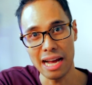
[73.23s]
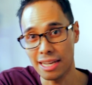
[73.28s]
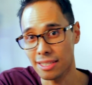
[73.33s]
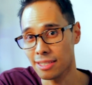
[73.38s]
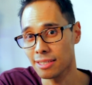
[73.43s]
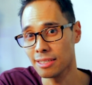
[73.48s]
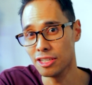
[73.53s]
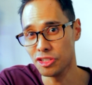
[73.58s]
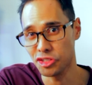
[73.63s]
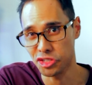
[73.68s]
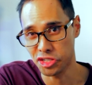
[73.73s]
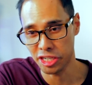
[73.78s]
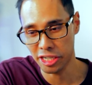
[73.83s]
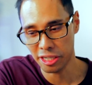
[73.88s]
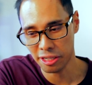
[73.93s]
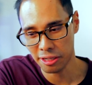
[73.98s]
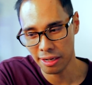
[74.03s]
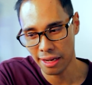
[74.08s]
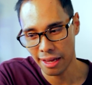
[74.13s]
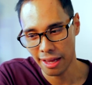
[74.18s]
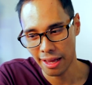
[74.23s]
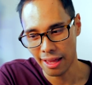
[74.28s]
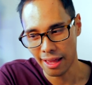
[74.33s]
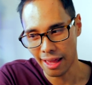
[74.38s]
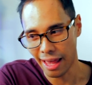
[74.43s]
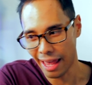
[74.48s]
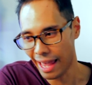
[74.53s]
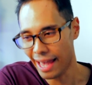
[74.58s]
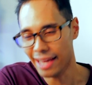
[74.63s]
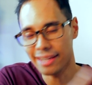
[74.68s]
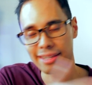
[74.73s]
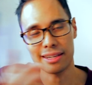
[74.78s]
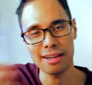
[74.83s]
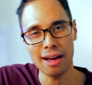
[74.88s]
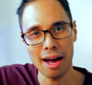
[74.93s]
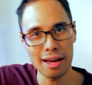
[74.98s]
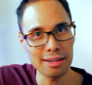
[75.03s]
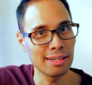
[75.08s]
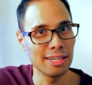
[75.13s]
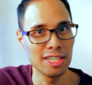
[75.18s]
as an engineer and I
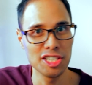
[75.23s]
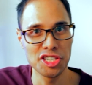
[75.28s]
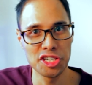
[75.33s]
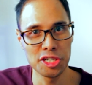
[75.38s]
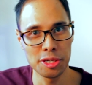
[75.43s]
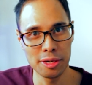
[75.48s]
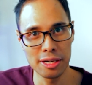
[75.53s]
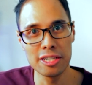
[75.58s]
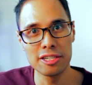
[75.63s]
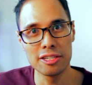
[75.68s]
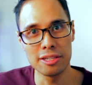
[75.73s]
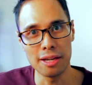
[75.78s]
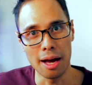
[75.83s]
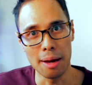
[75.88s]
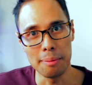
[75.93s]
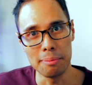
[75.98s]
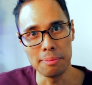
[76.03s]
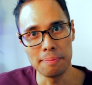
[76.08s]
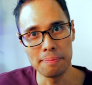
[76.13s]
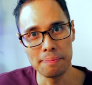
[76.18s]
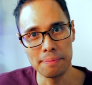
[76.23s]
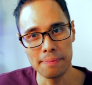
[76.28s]
got an engineering job.